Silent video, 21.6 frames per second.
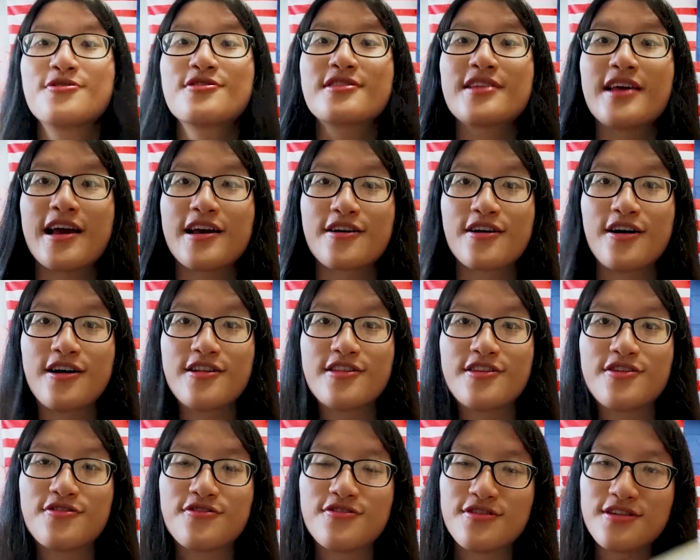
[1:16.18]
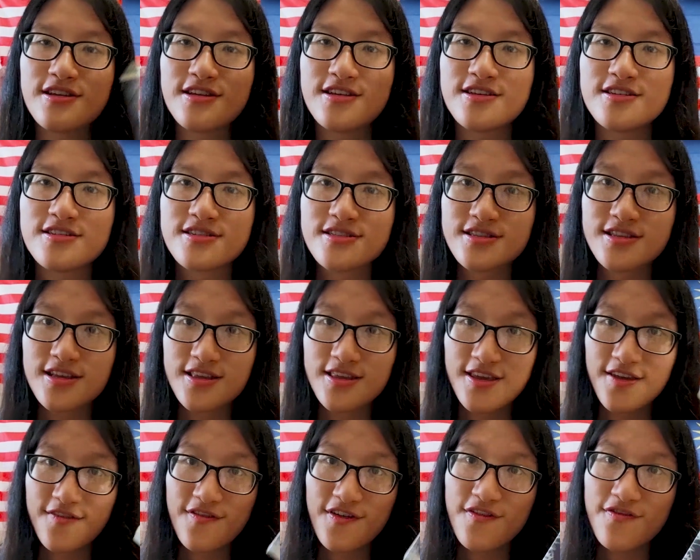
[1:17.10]
book that I got here is The
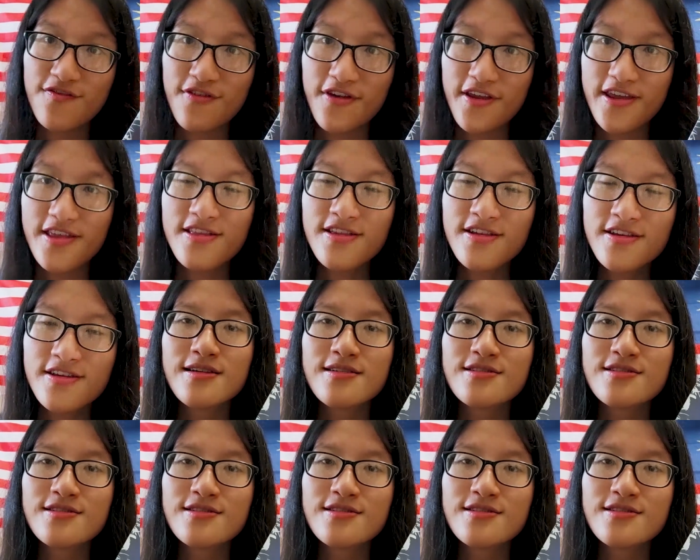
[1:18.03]
Gift of Rain.